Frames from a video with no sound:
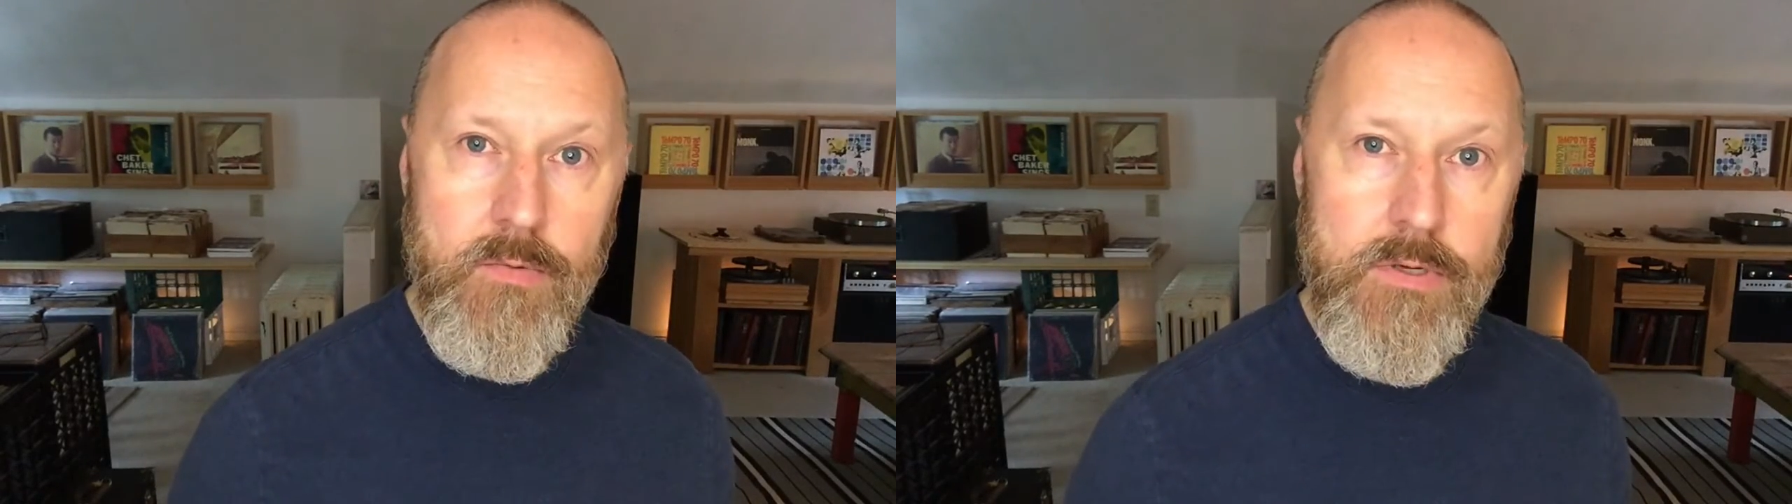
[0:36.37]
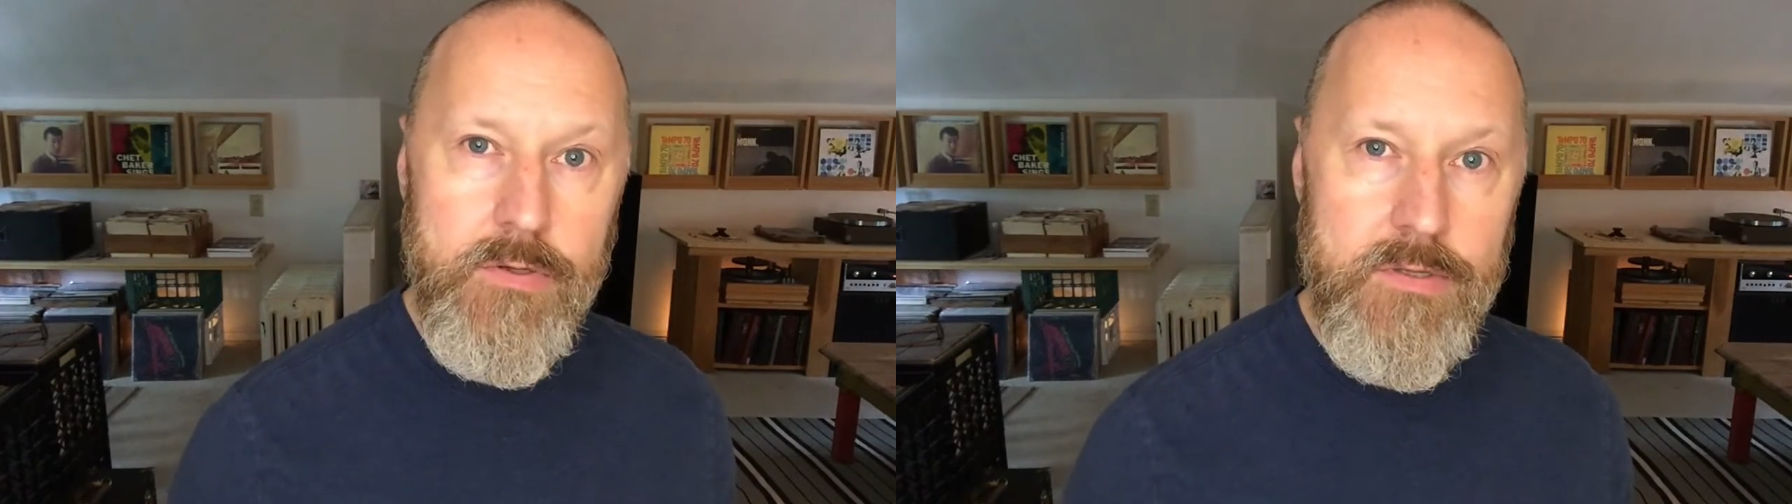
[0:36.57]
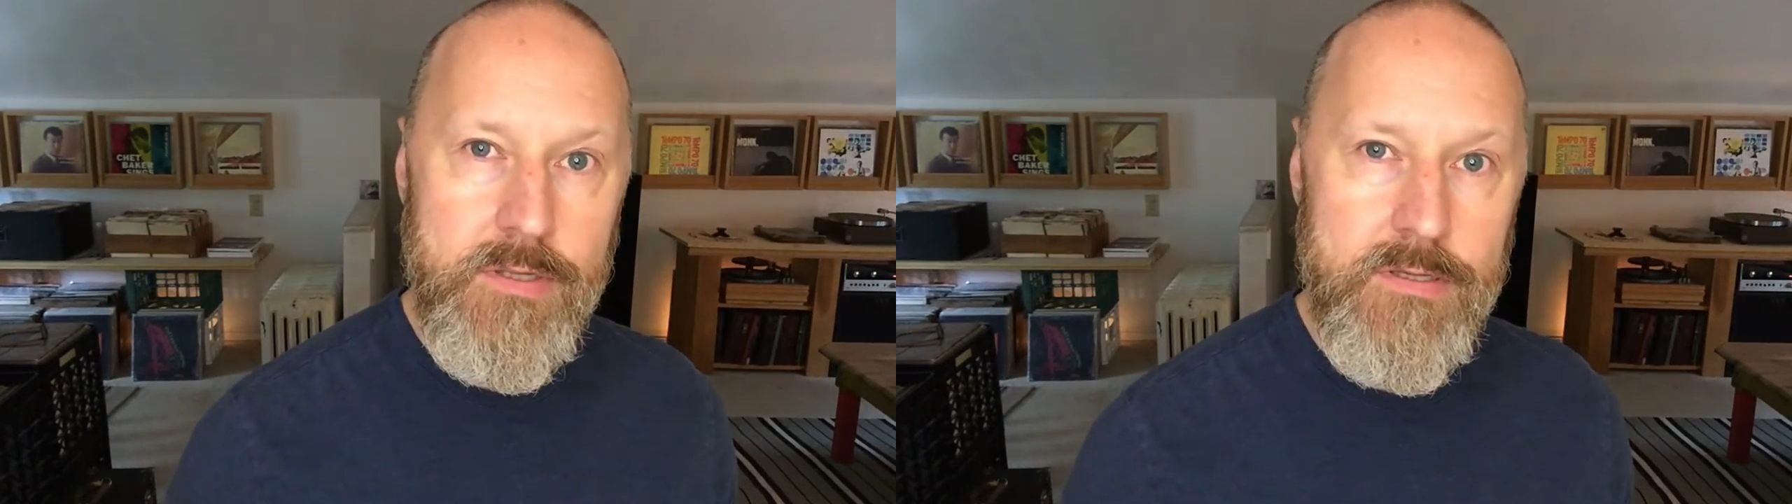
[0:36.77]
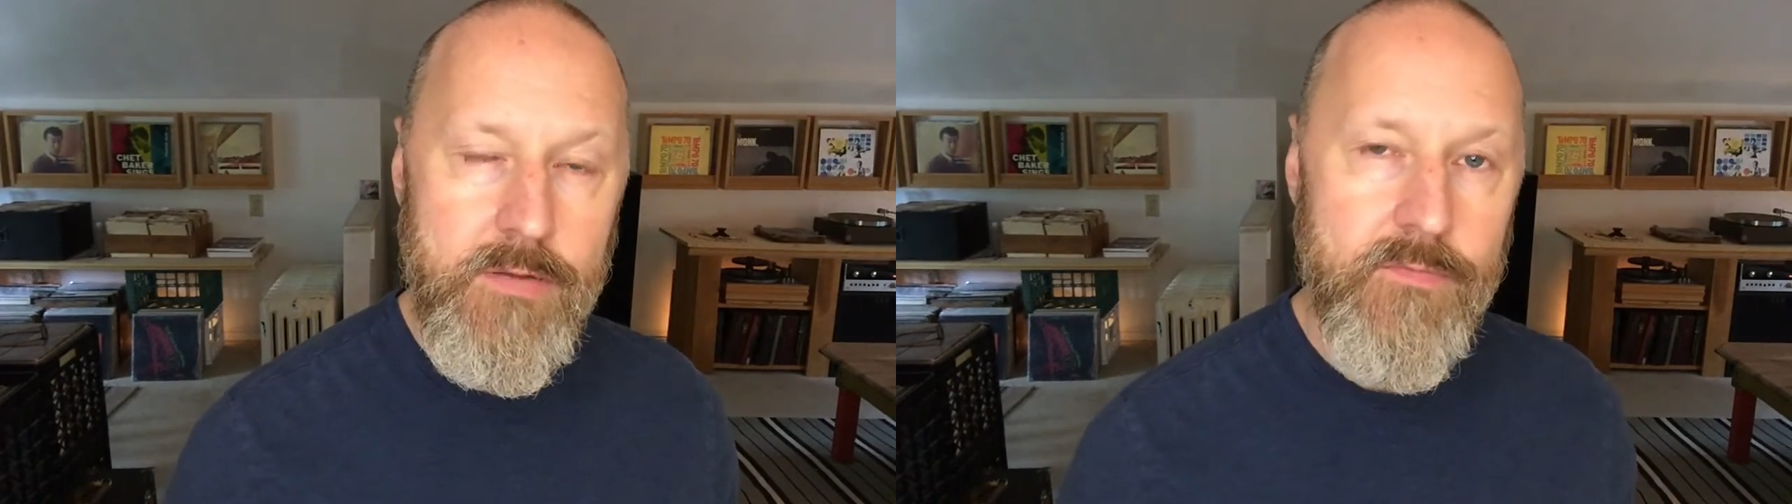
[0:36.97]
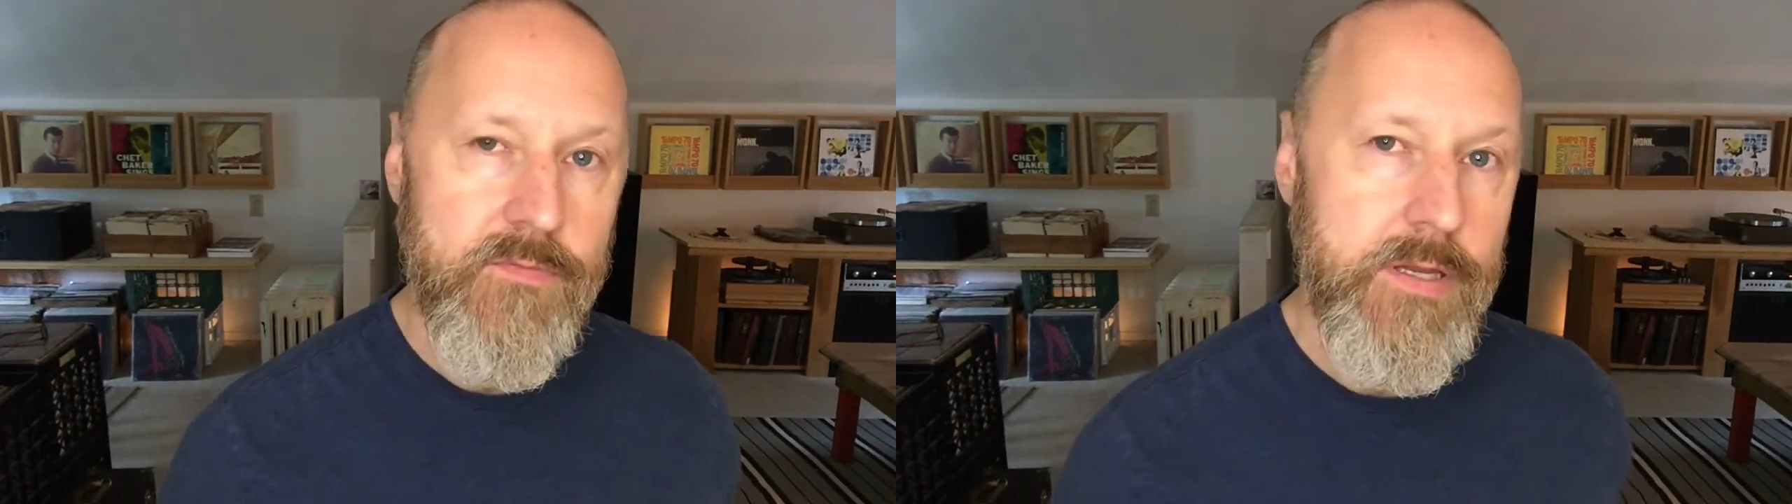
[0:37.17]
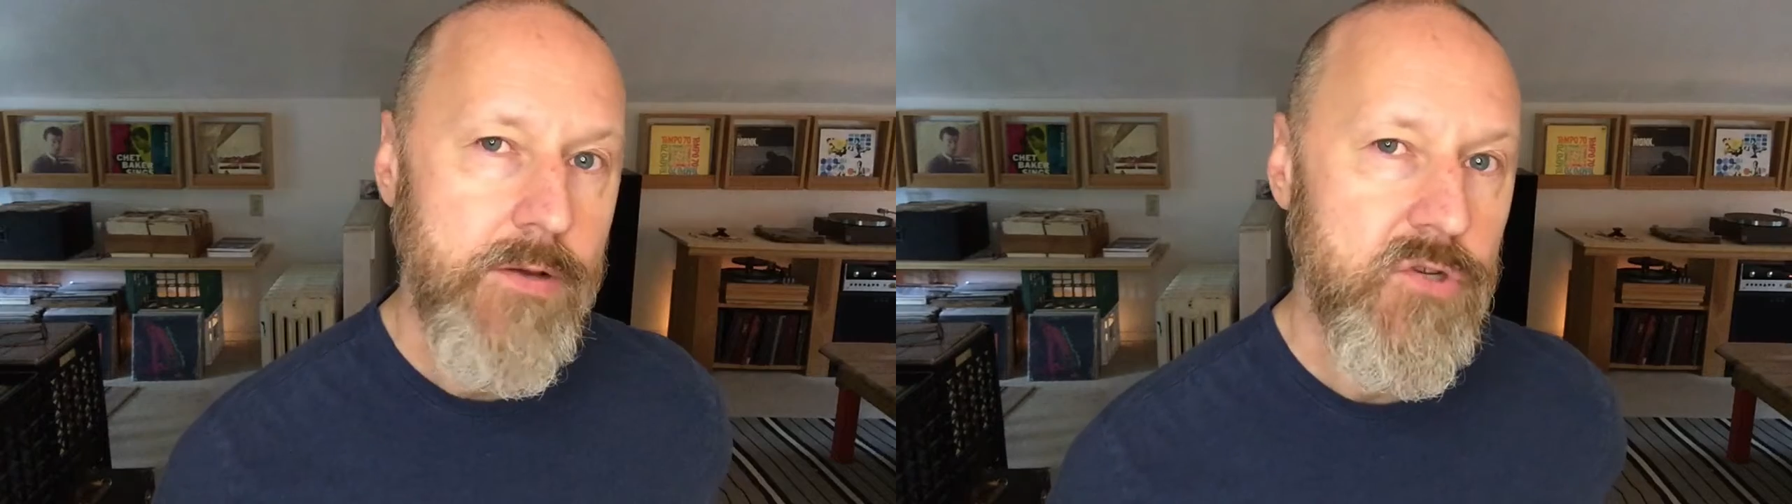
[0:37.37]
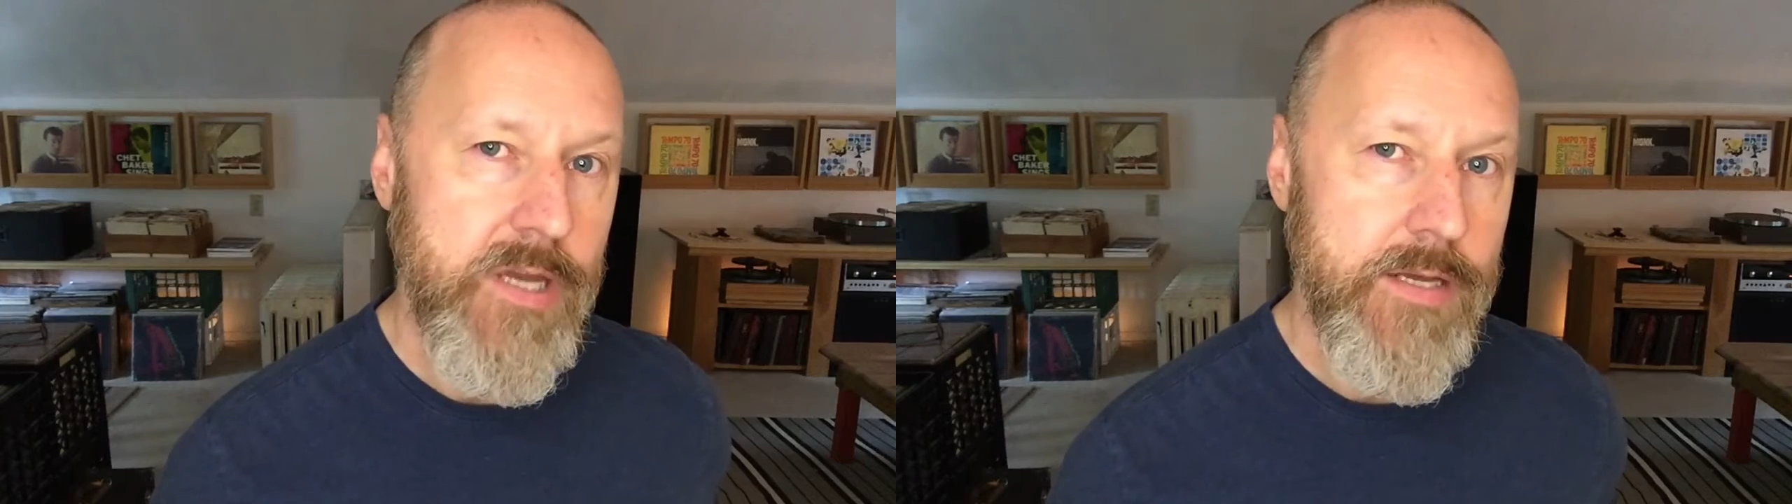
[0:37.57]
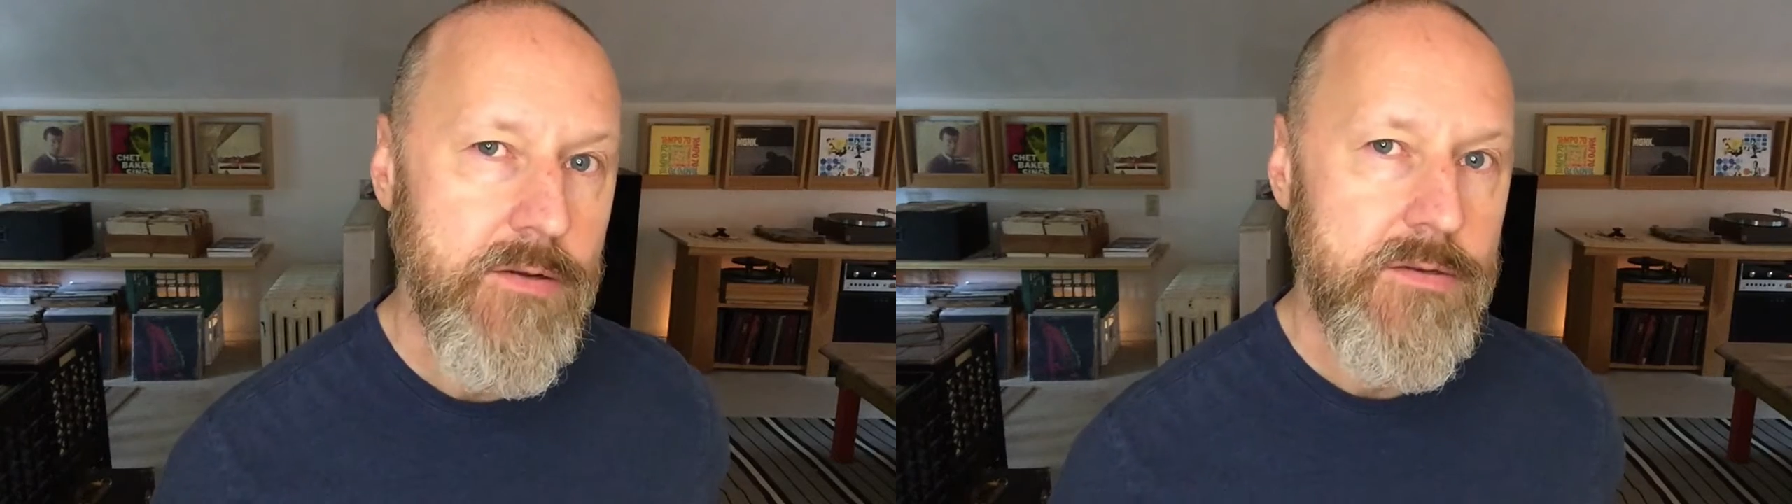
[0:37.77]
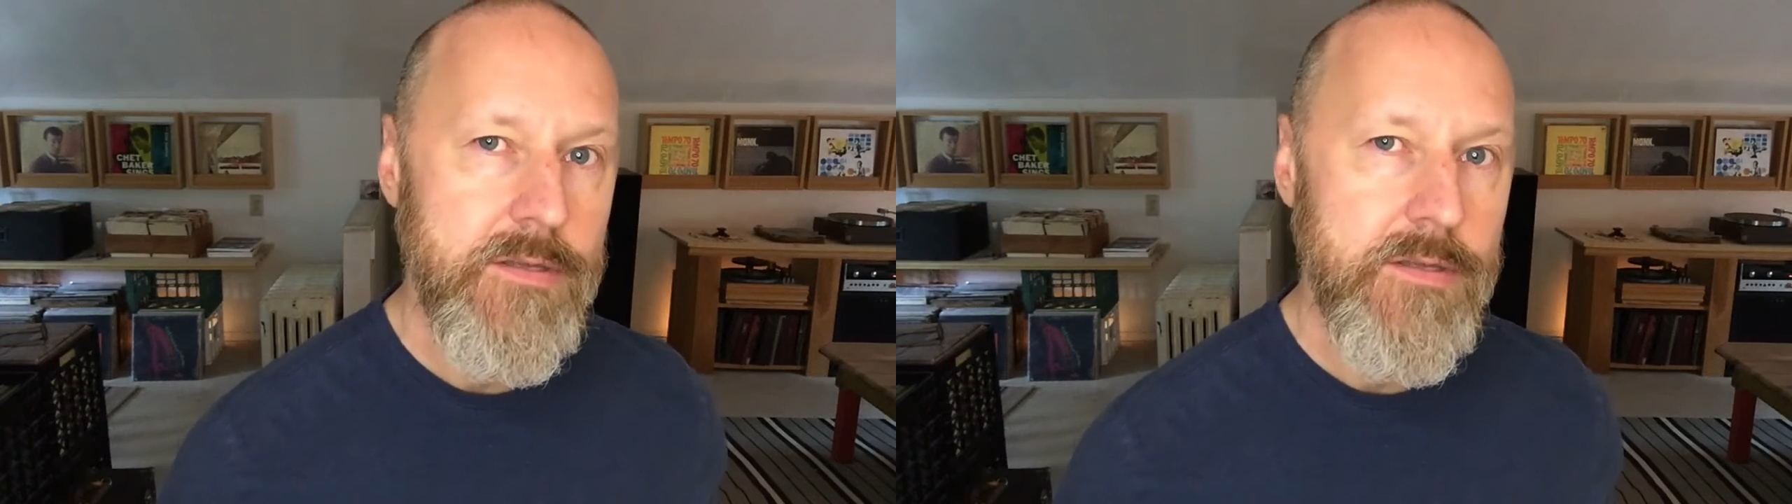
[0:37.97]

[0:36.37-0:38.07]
We're using these different video channels,